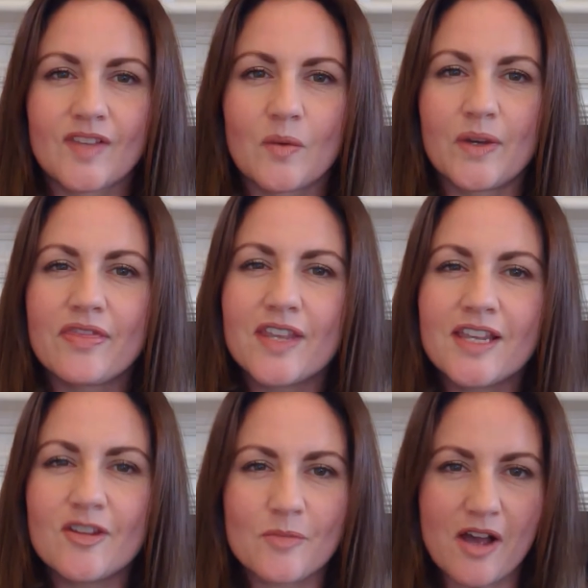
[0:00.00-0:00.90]
One
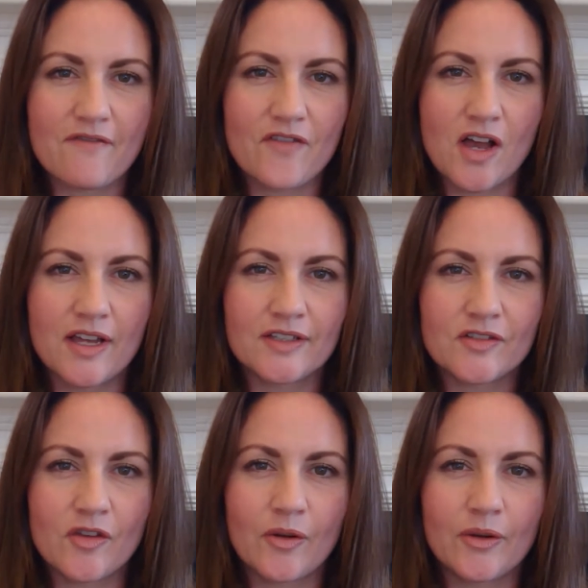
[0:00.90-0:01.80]
thing you might
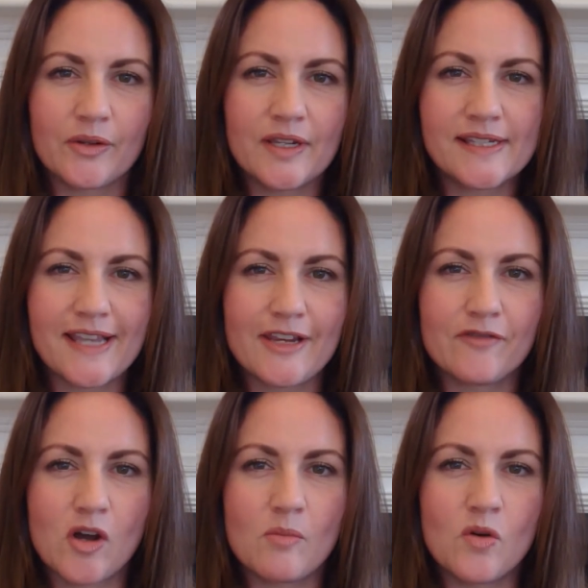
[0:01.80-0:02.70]
find though is that
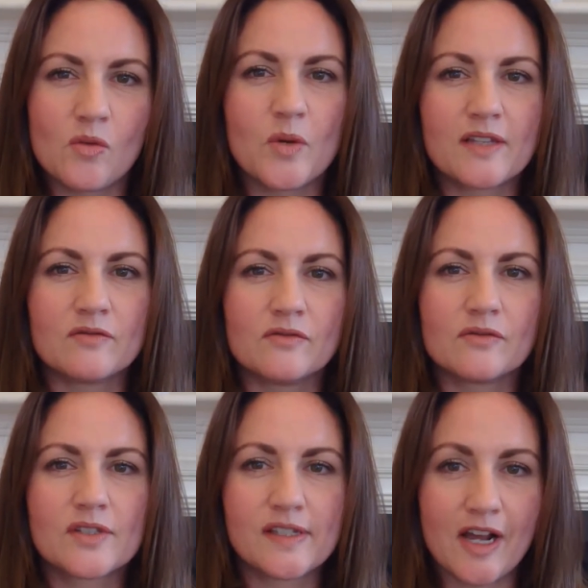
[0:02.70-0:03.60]
you've got more than
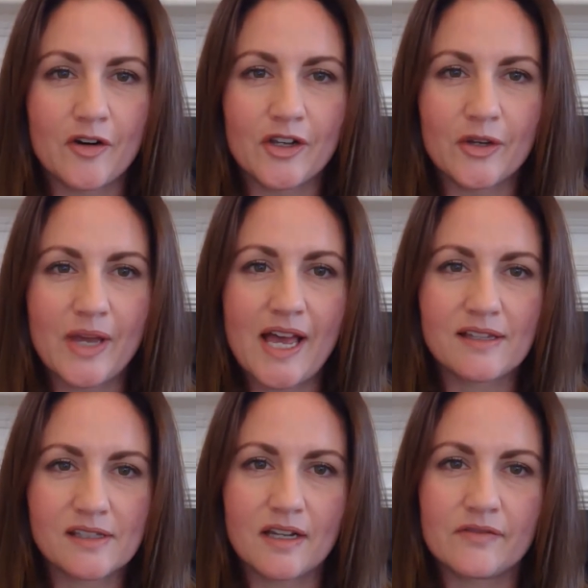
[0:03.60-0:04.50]
one scenario
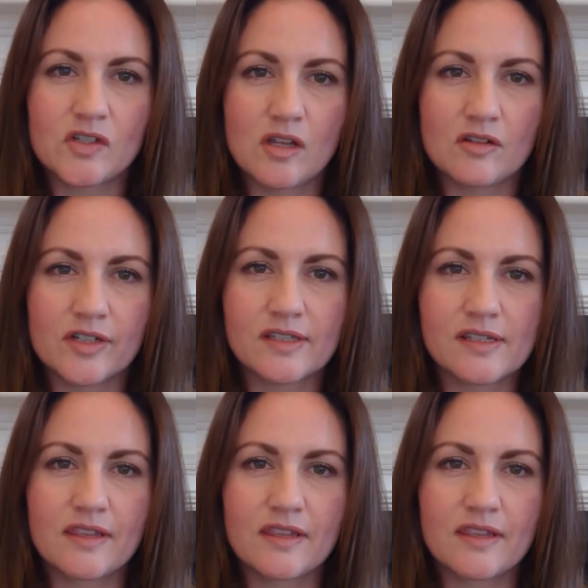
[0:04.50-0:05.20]
outside of tolerance,